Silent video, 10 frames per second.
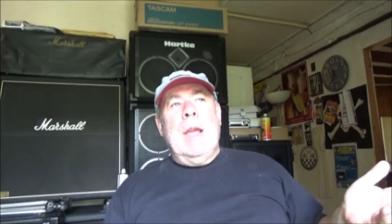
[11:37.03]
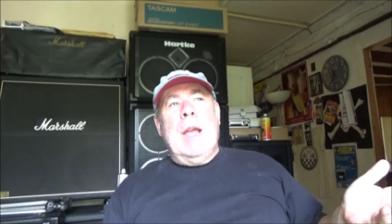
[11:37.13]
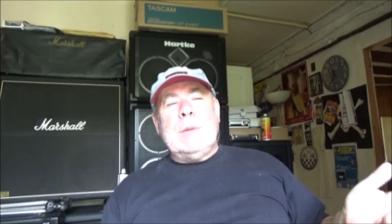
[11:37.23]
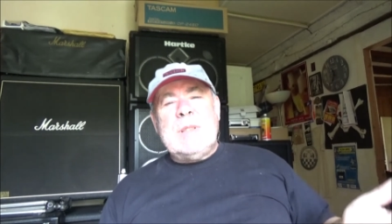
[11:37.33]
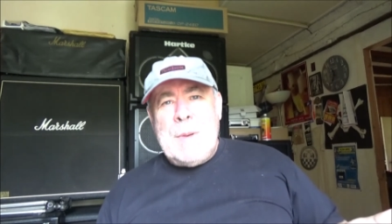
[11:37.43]

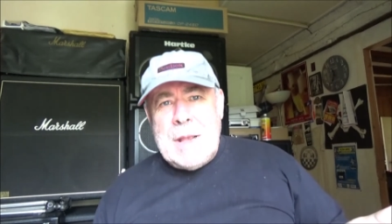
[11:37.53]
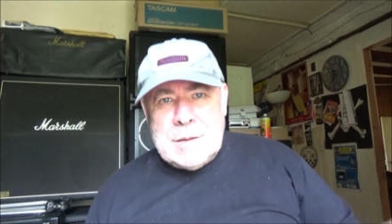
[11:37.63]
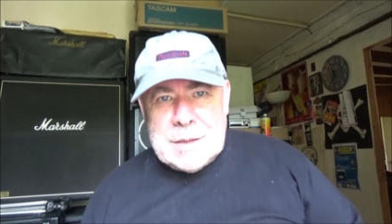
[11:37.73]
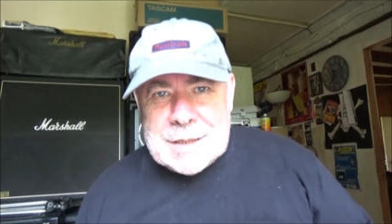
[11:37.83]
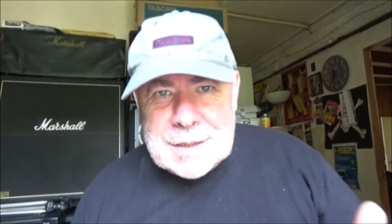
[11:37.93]
It was
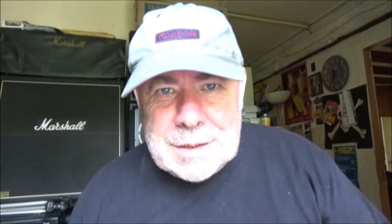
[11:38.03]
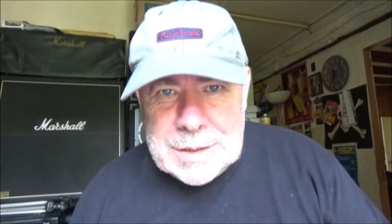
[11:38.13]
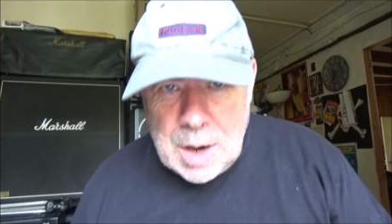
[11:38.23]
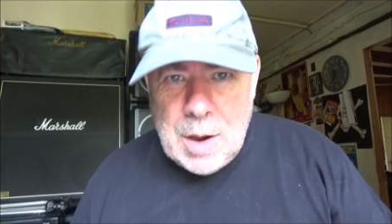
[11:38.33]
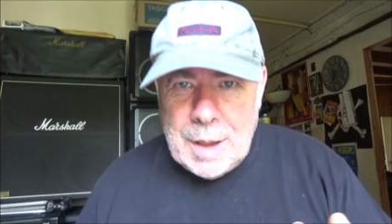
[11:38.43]
about this
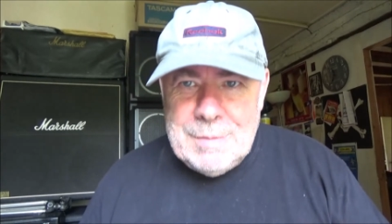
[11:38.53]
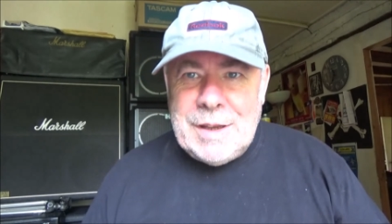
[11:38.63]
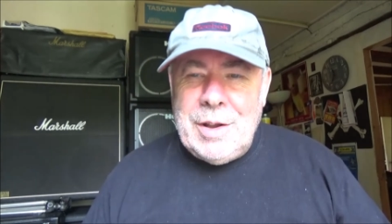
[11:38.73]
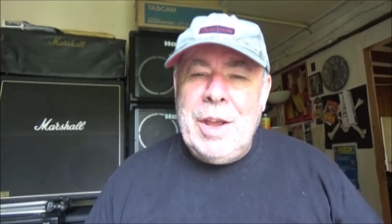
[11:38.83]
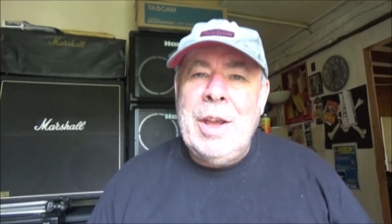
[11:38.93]
time
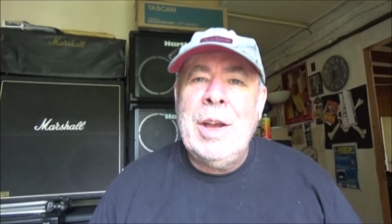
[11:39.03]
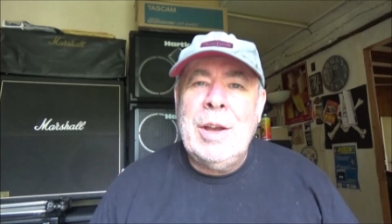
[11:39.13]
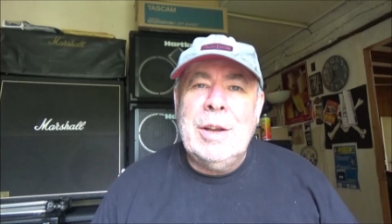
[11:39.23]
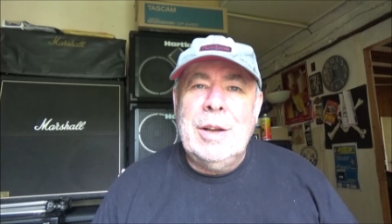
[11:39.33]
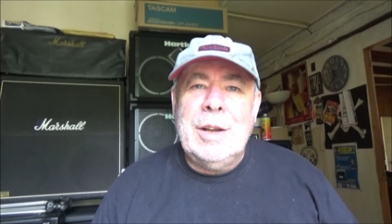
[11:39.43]
that I
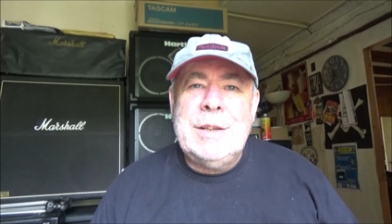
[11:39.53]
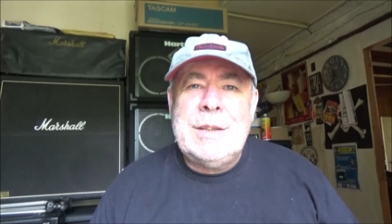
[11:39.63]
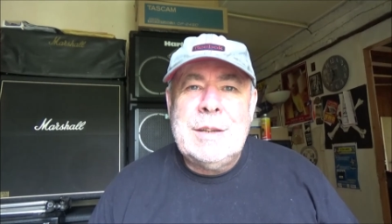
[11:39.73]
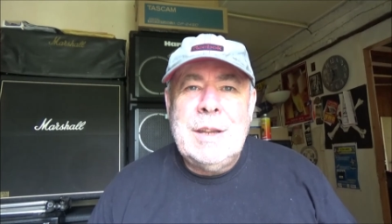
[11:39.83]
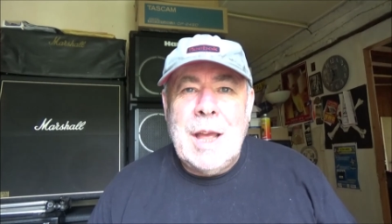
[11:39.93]

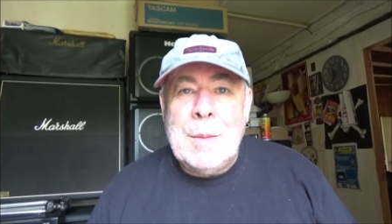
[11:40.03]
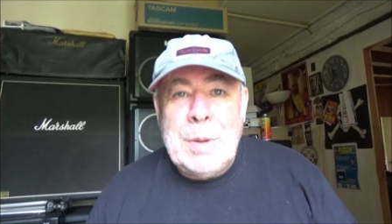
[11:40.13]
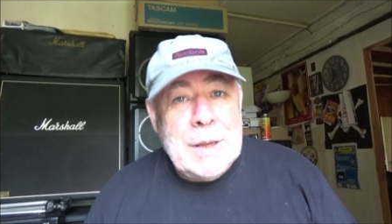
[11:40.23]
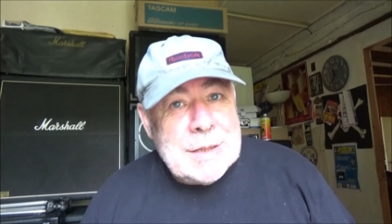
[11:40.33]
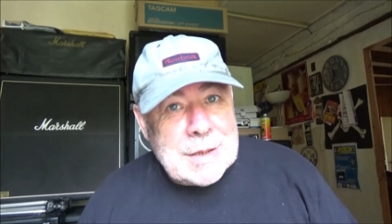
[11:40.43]
heard a
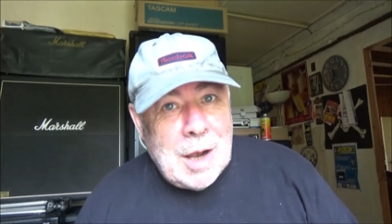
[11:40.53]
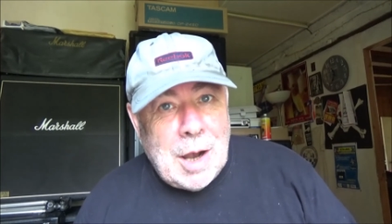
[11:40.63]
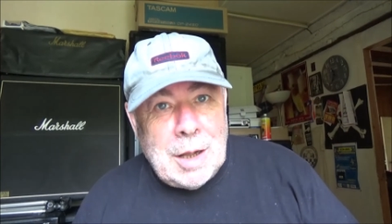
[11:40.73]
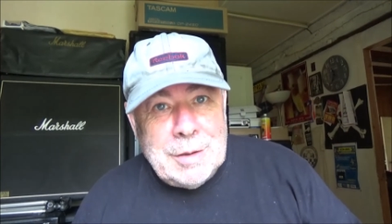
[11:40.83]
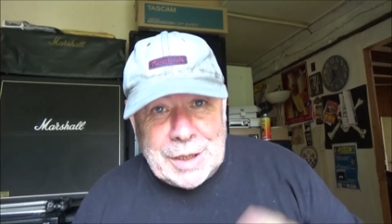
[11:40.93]
police
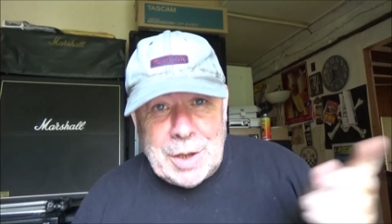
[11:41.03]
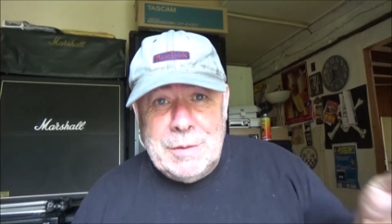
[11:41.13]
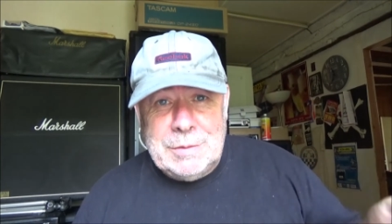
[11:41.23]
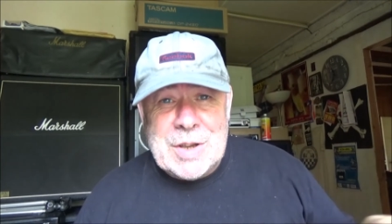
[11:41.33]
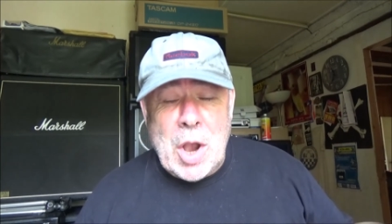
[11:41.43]
car, you
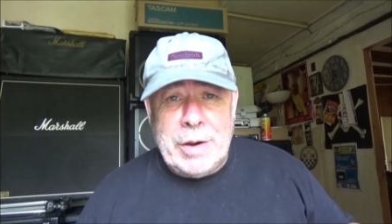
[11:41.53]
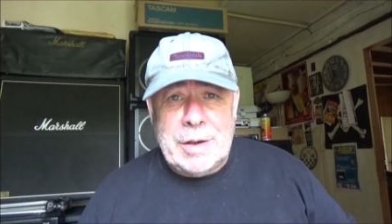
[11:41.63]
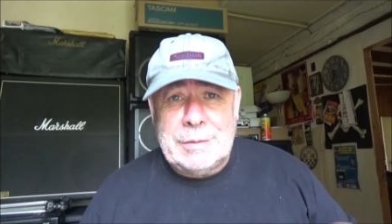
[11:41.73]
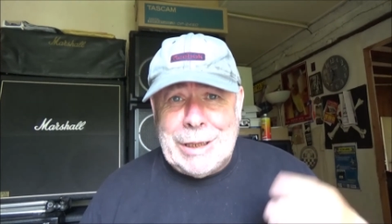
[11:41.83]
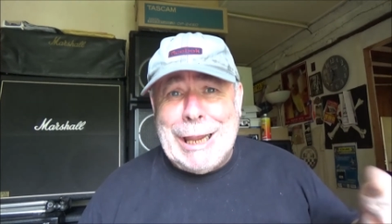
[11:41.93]
know, siren.